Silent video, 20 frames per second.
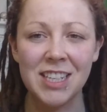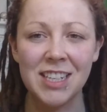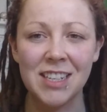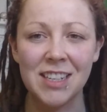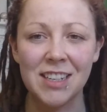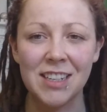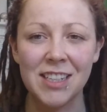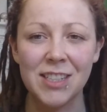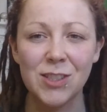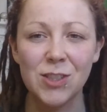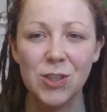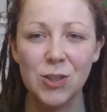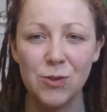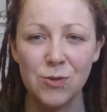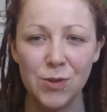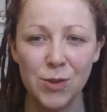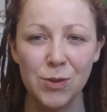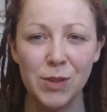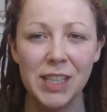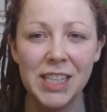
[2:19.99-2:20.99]
here is
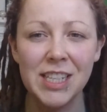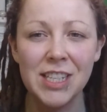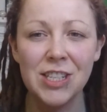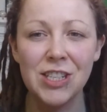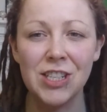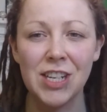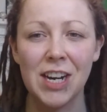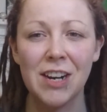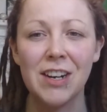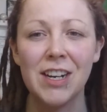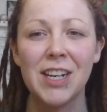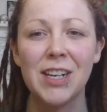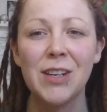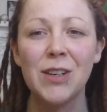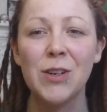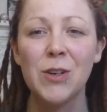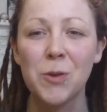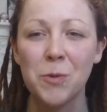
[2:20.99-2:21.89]
truly sharing